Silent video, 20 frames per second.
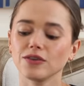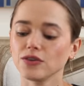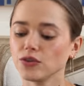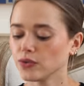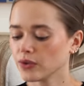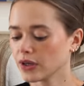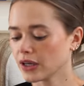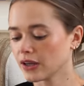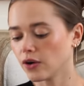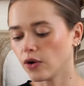
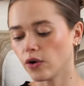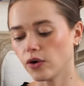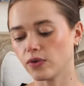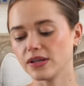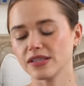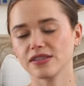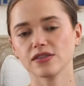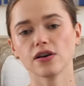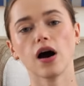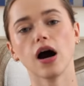You can
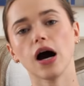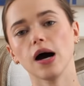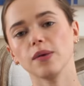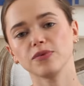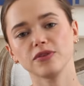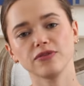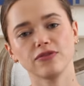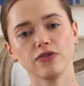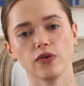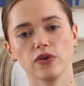always
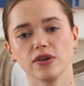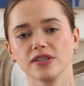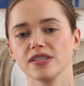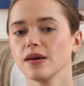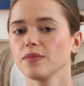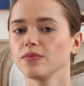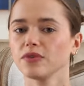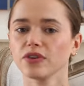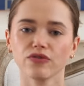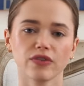opt for
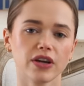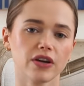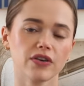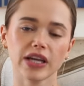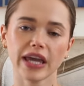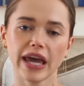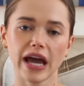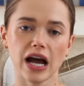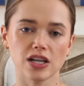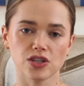something
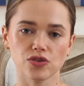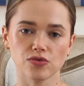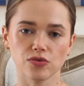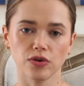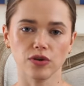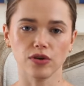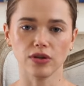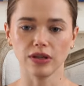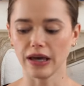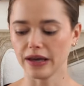very
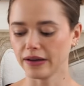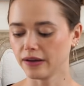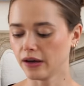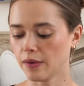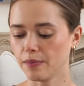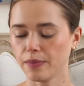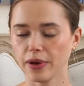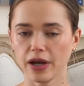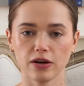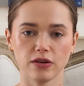casual, like
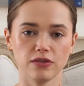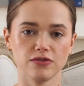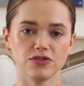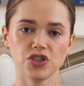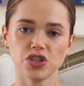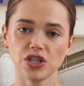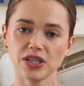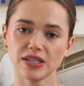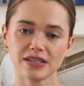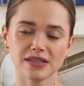a pair of
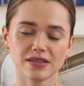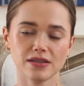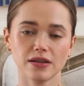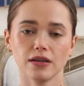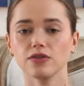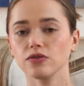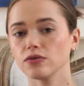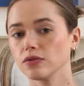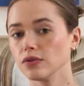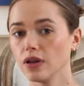jeans
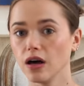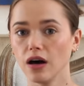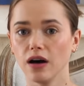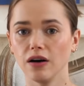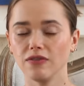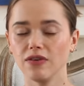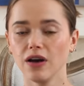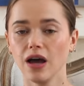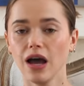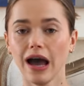that you
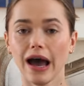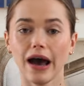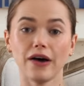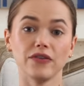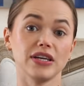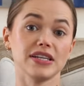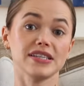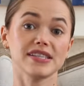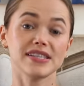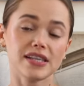love how
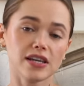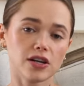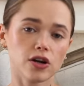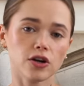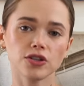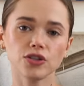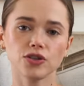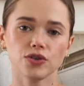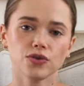they sit on